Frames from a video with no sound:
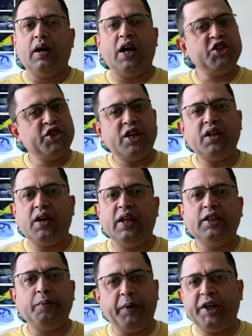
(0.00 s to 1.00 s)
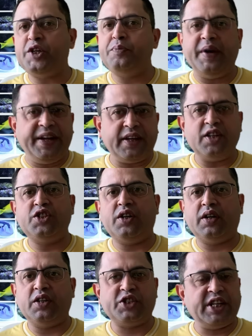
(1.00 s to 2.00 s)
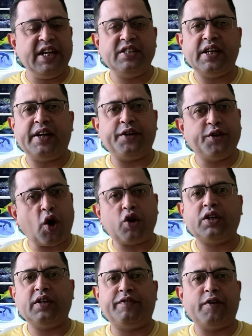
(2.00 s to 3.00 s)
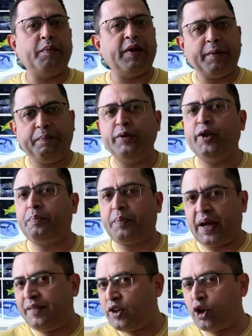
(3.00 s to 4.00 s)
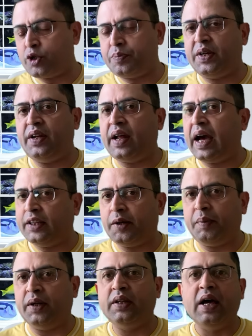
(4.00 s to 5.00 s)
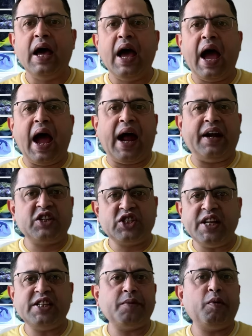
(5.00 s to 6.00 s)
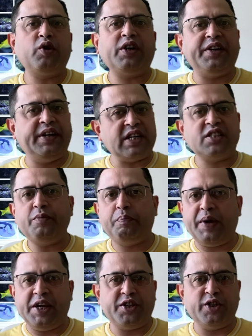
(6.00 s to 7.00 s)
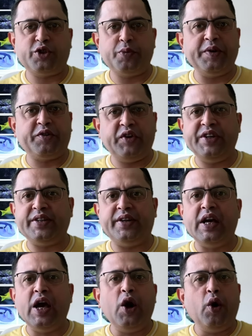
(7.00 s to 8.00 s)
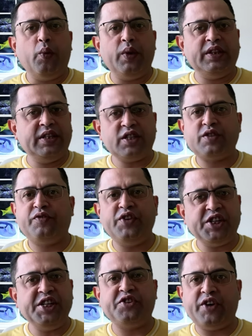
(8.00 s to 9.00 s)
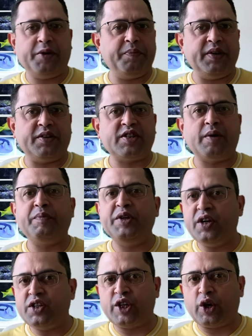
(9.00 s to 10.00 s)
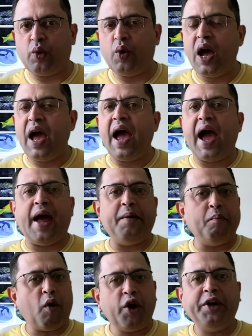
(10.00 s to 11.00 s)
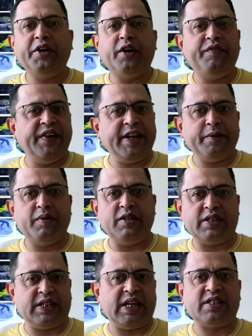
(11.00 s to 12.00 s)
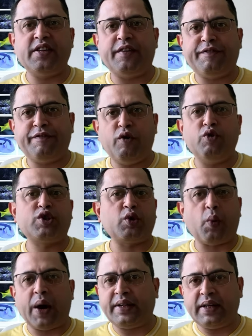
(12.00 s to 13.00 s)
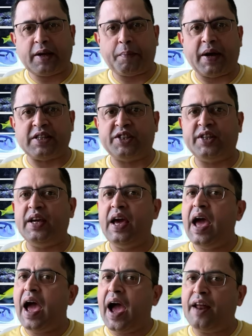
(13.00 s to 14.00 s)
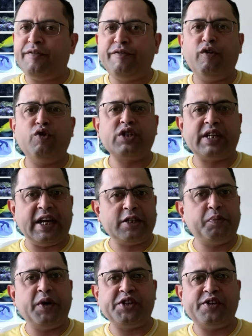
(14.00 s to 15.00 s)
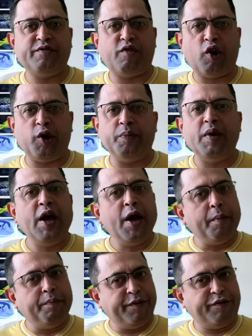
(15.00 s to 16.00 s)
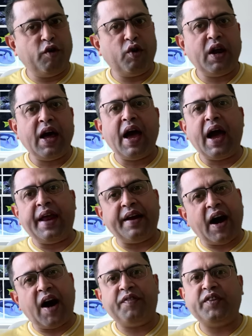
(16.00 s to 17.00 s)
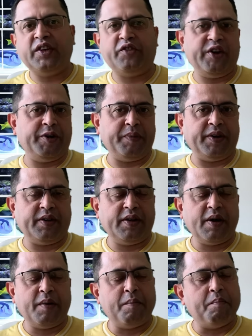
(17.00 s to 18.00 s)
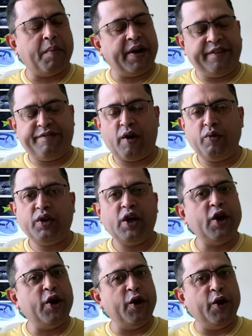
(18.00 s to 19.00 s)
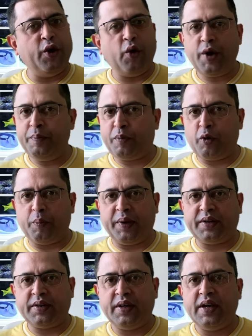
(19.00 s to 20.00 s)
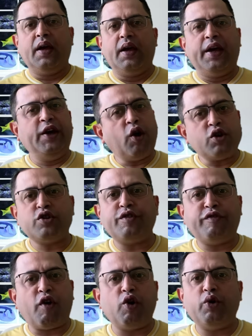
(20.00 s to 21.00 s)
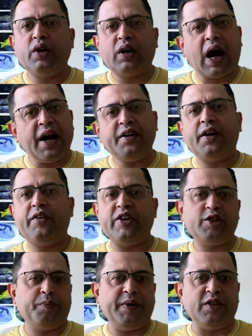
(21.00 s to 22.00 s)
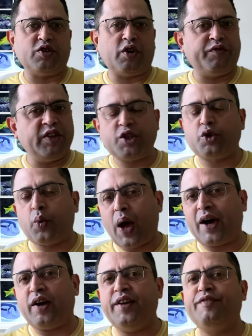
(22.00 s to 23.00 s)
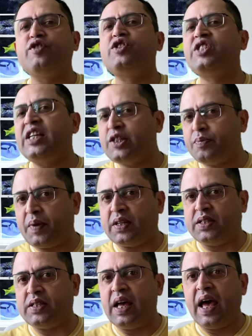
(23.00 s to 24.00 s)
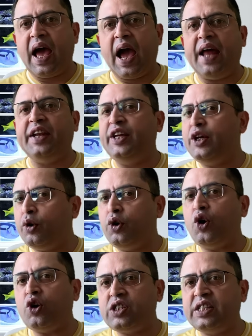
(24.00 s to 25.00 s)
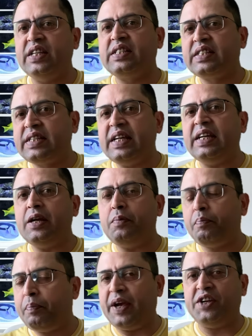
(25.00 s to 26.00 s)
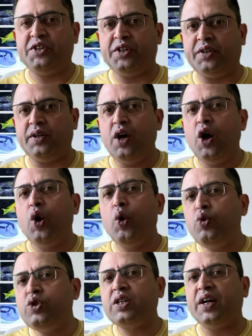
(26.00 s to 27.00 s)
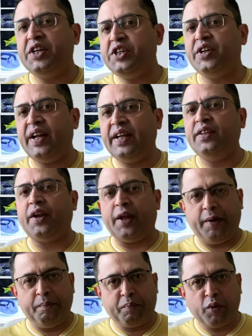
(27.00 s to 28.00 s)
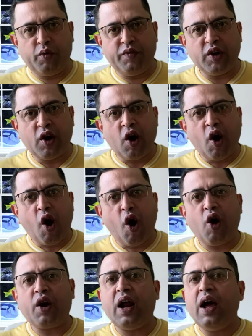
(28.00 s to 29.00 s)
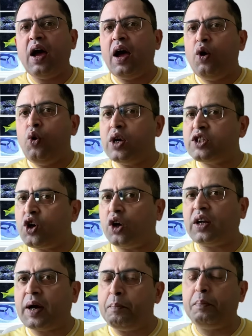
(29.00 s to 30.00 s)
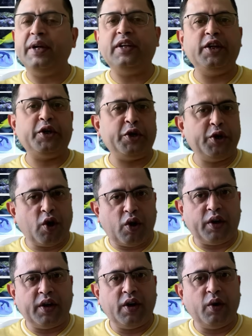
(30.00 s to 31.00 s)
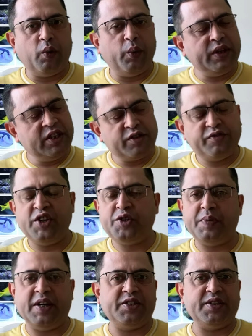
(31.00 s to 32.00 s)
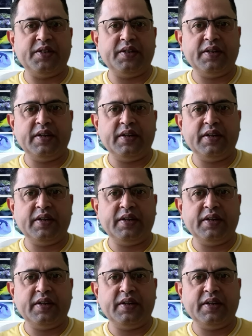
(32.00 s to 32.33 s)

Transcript: A journal in the British Medical Journal states that a doctor from a reputed private hospital in Hyderabad had sent about a dozen patients to be treated with this fishy treatment some years ago and monitored variables such as their forced vital capacity and forced expiration volume before and after the treatment, but he found no improvement. He also followed 100 recipients of this quackery for 6 months and he could not see a single patient whose condition either improved or who has got completely cured with this fish medicine.